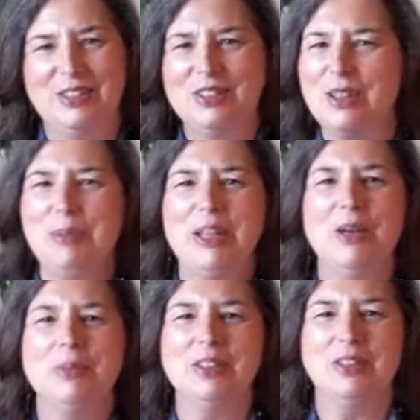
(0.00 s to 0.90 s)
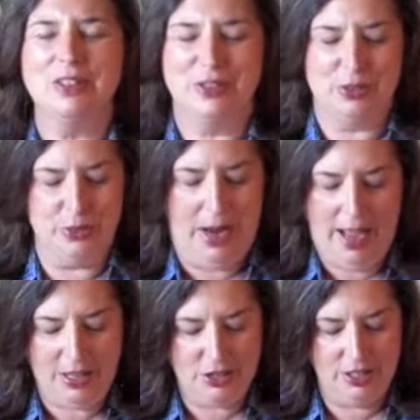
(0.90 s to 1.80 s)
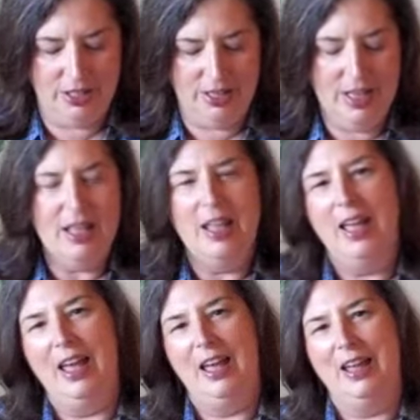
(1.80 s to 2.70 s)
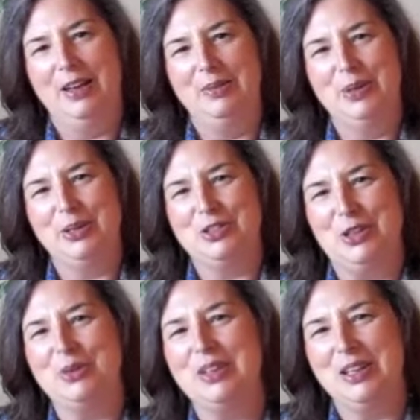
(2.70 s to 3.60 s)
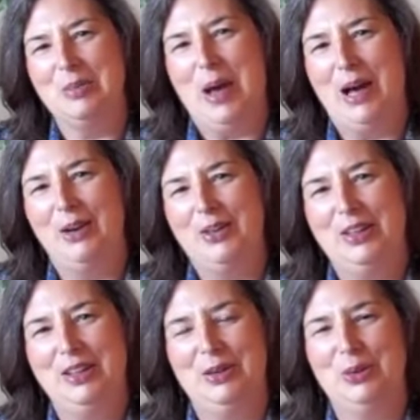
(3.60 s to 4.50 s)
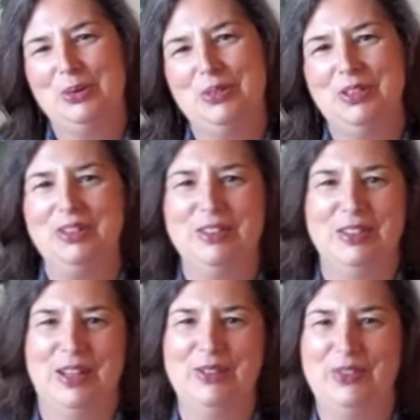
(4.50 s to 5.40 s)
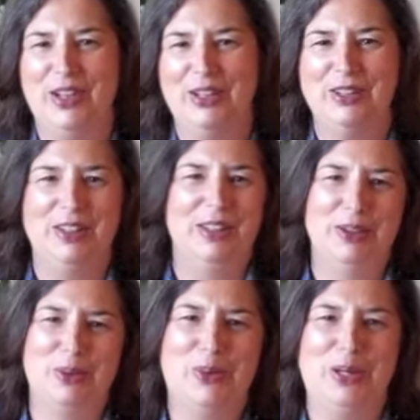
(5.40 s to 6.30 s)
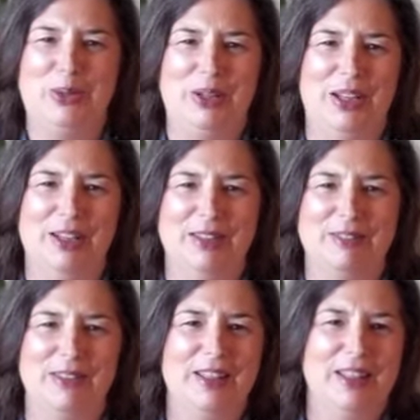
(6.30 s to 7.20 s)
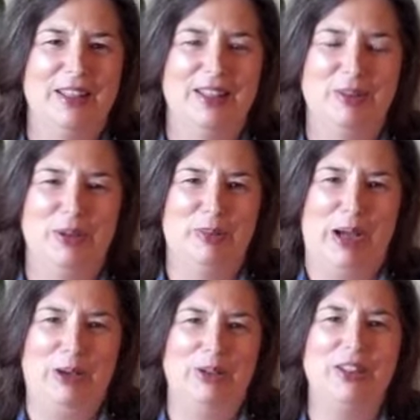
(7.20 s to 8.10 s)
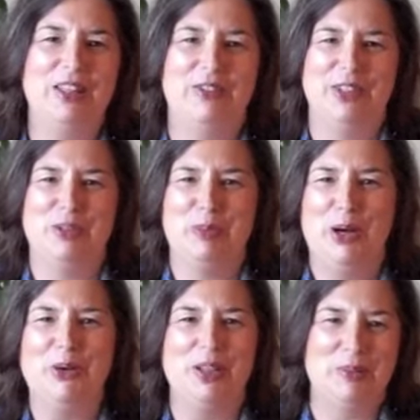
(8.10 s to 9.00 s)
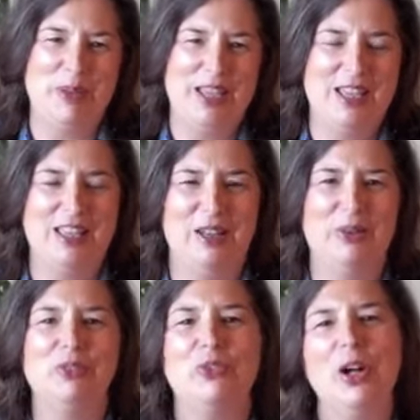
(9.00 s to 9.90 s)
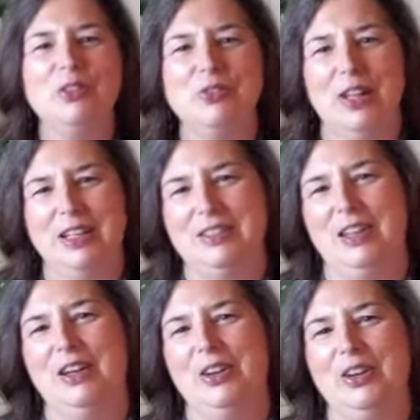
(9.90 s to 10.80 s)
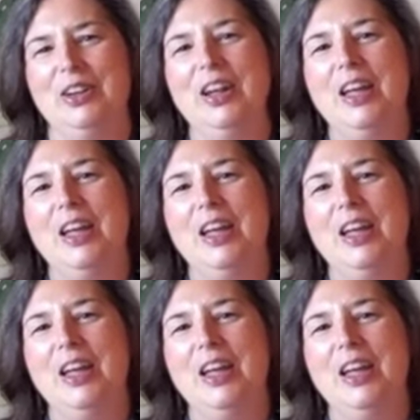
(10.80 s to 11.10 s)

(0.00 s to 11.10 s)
it becomes a distraction, and we're joking about the old Seinfeld quote about cleavage, a poke and a peek. You know, with false flag terror,